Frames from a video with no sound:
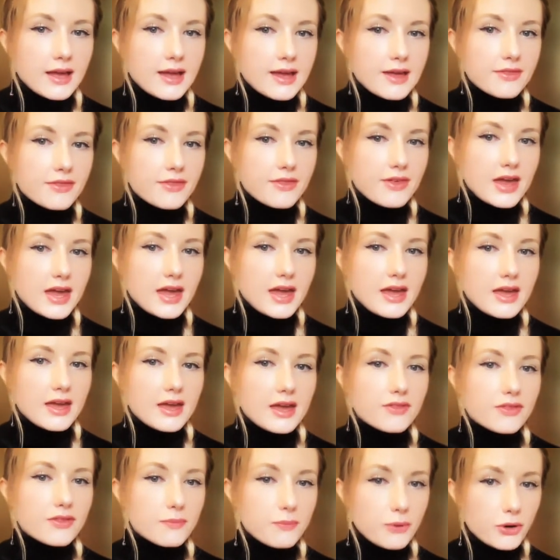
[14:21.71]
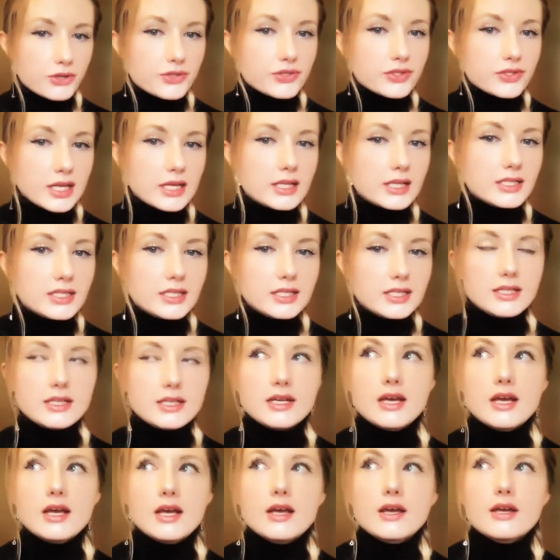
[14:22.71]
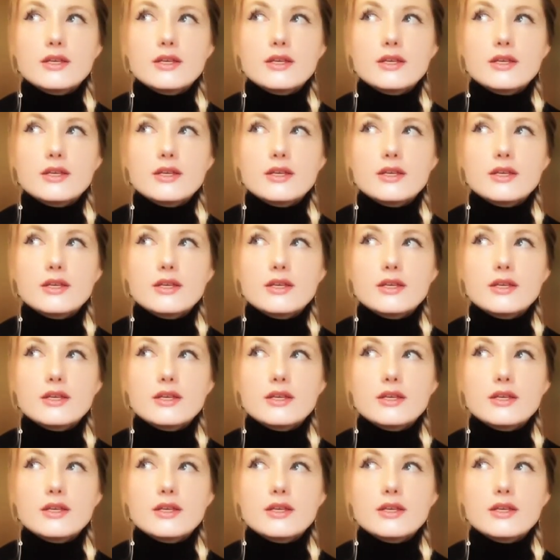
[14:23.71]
the personality